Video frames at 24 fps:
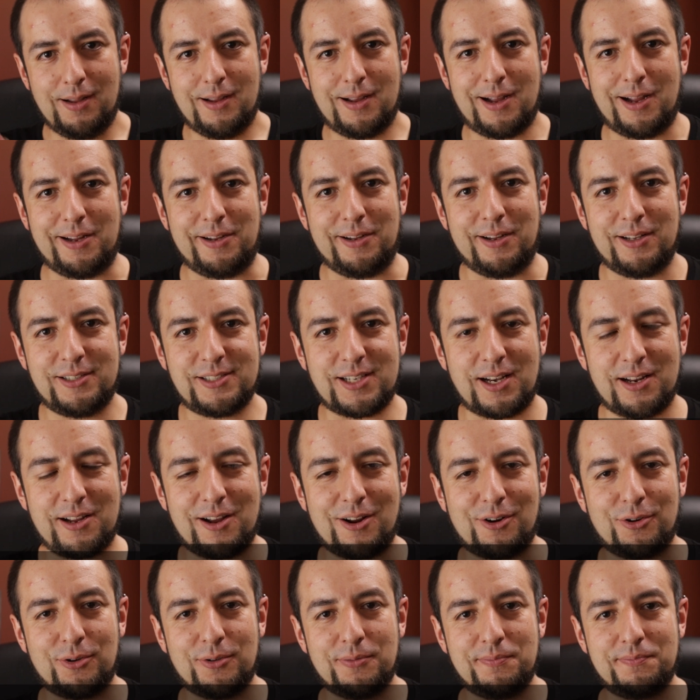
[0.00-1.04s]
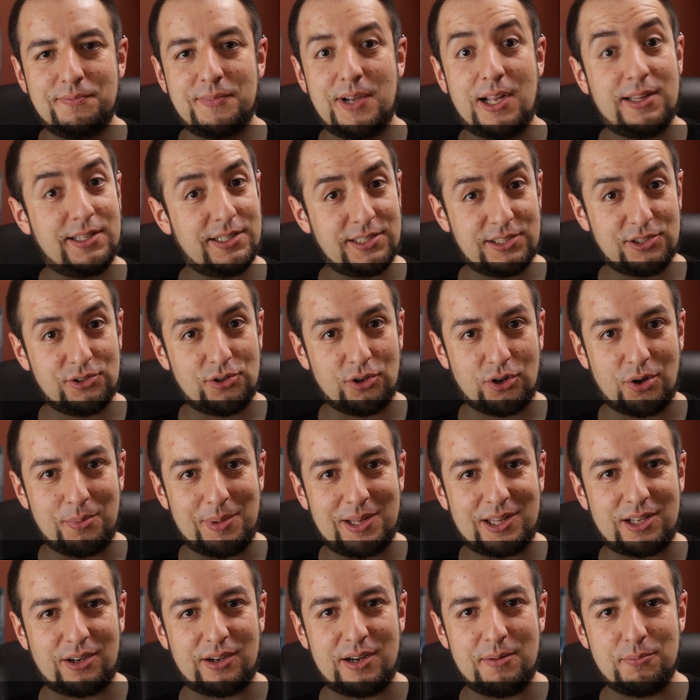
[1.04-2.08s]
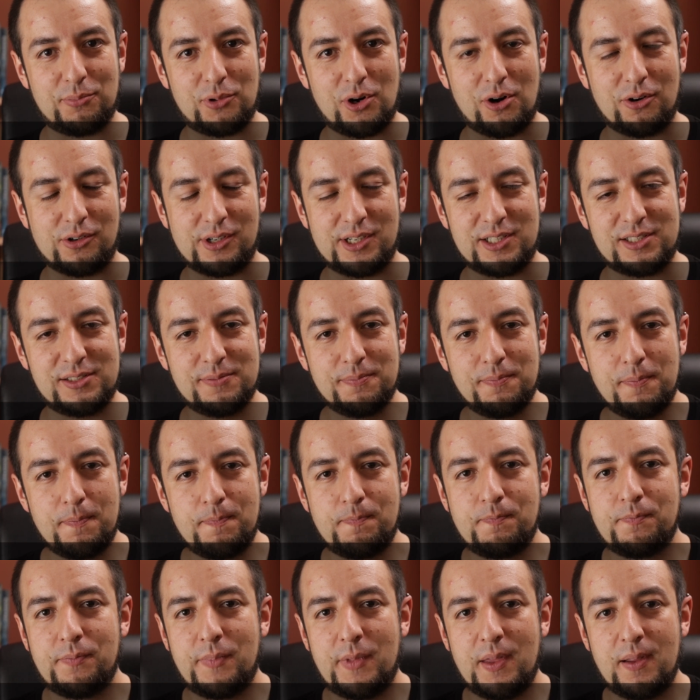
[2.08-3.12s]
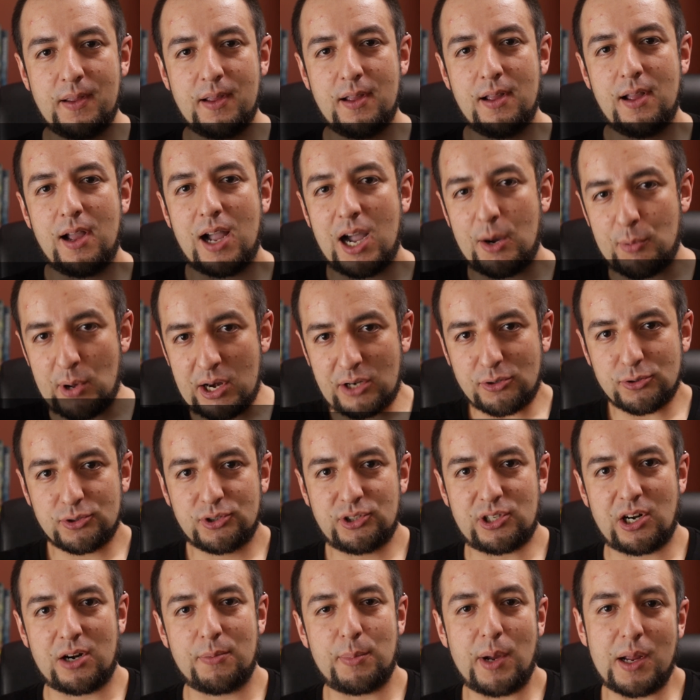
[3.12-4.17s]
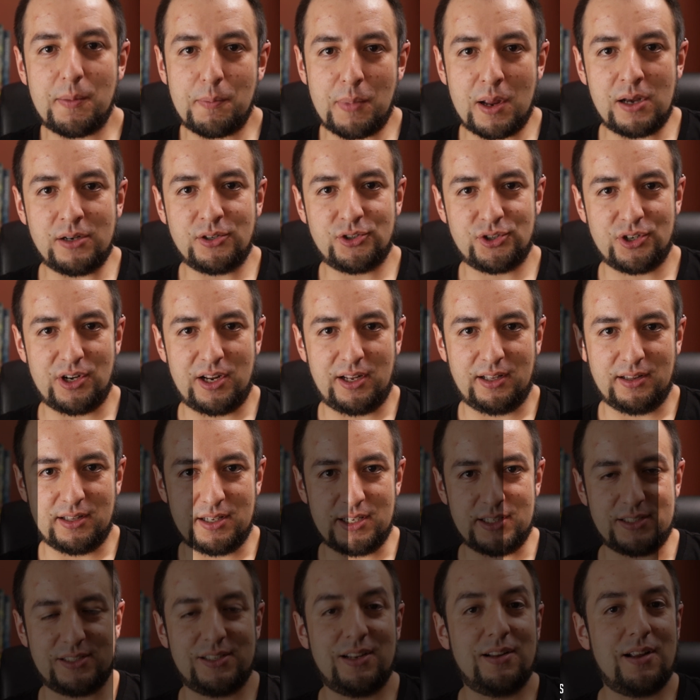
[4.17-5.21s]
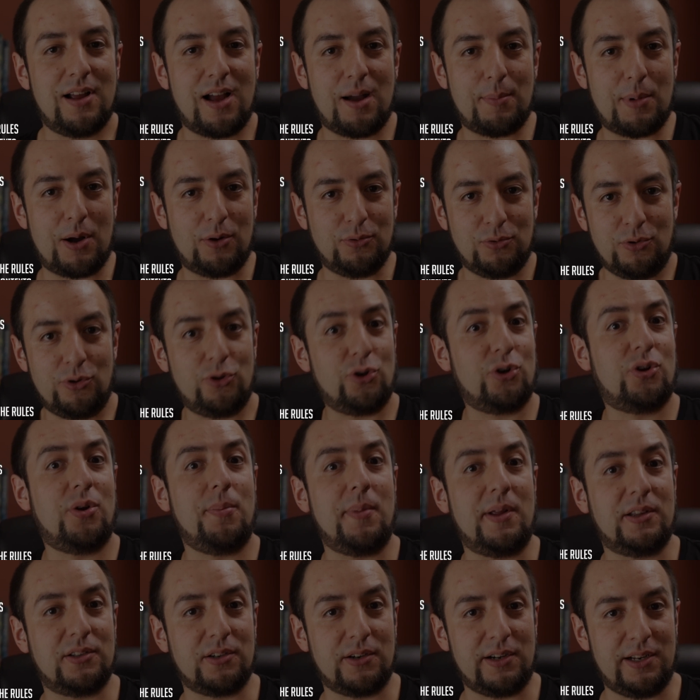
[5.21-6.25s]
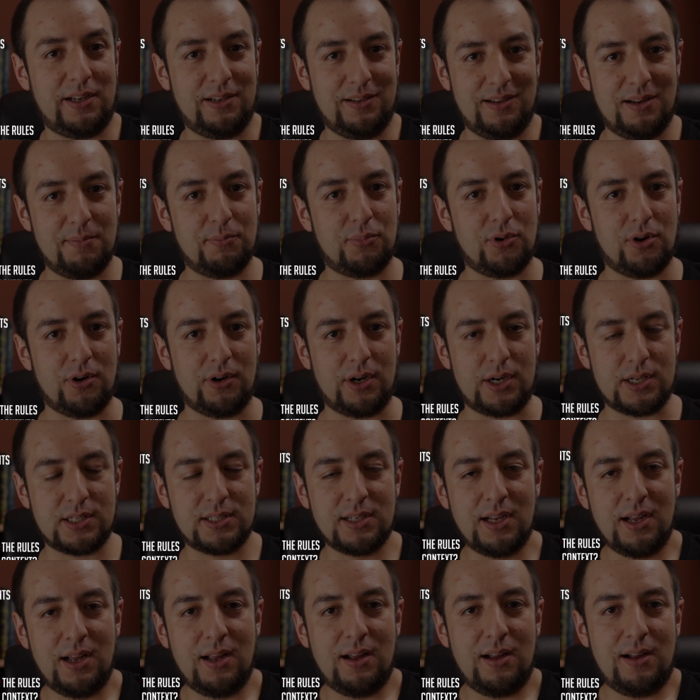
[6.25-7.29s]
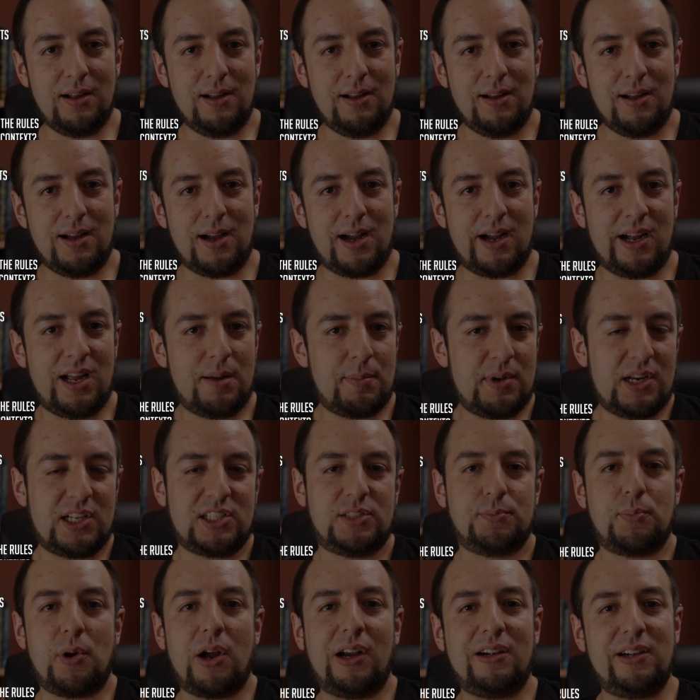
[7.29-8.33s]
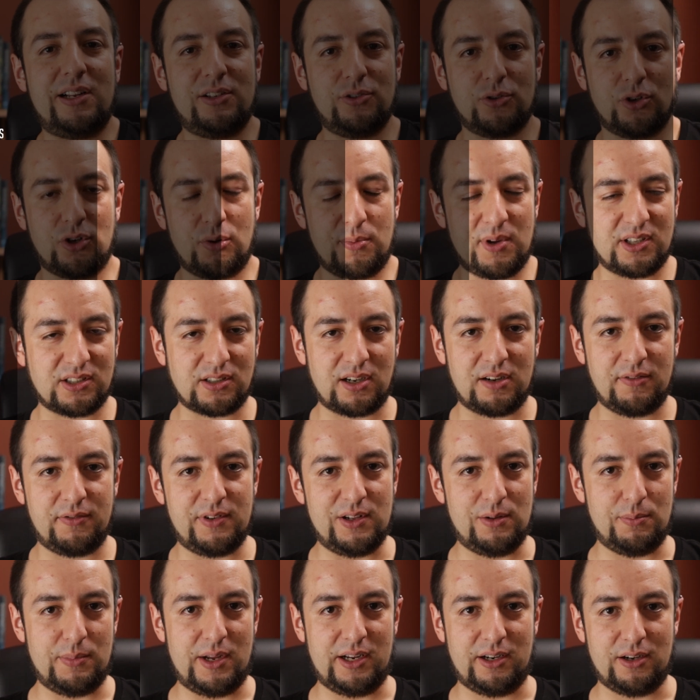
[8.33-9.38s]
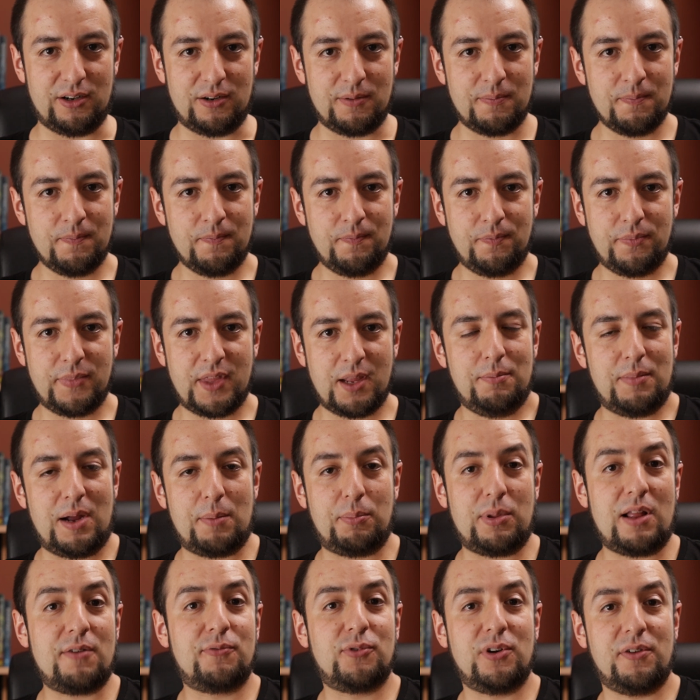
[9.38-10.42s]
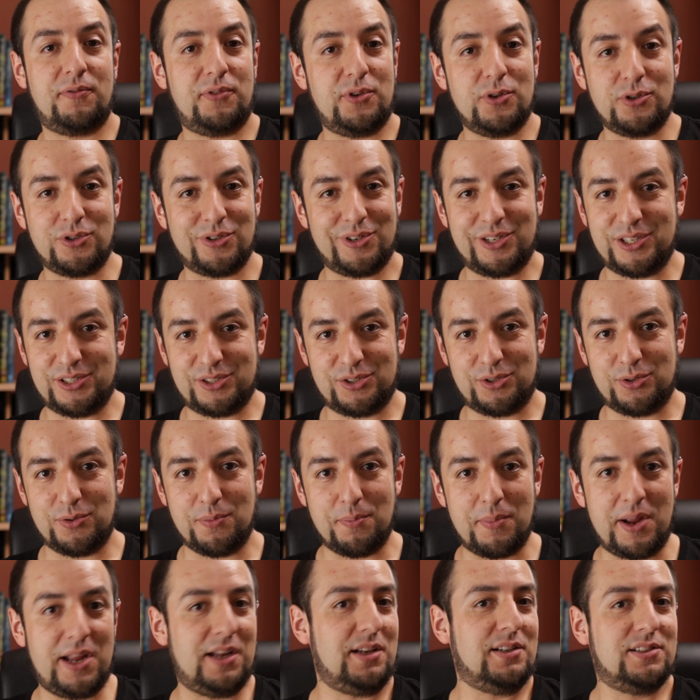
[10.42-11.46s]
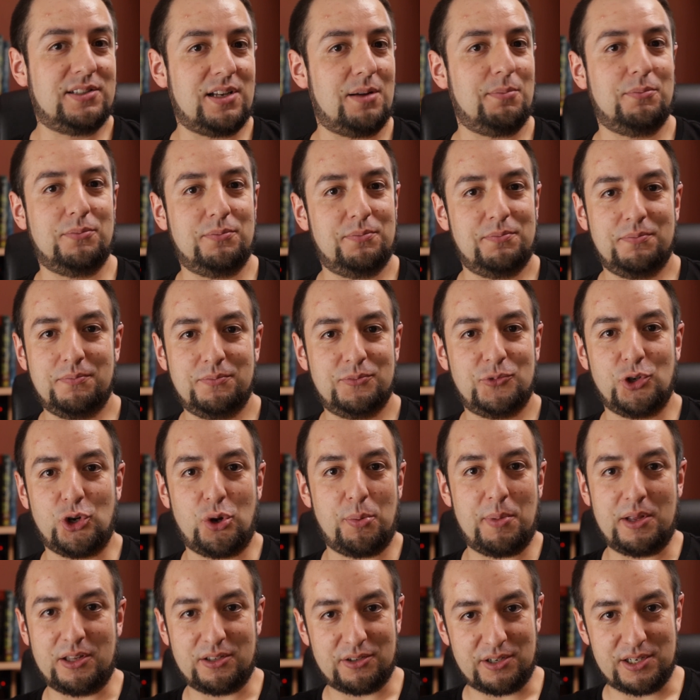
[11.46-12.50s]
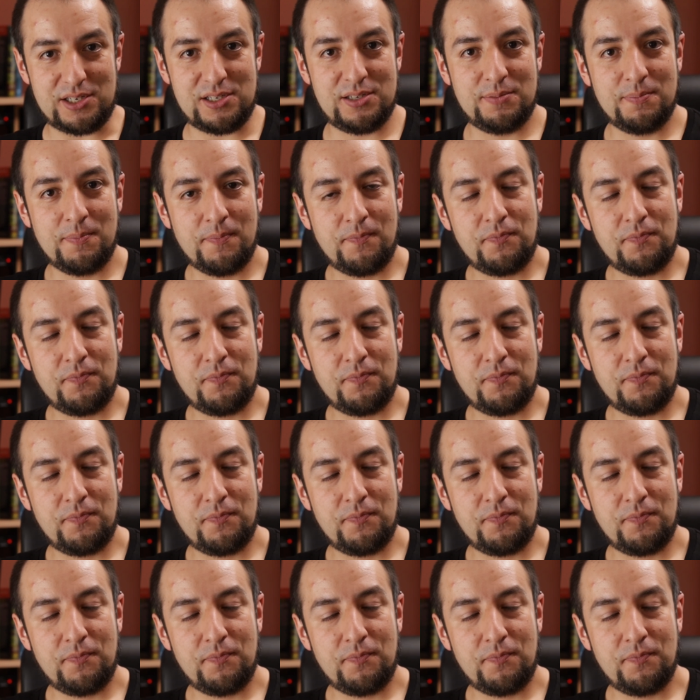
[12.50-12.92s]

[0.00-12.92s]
Hi, it's Alejandro, and this is Documentary in Progress. I wanted to start by mentioning this about Documentary in Progress. I am an aspiring documentary filmmaker. My plan for the future is to make some documentaries.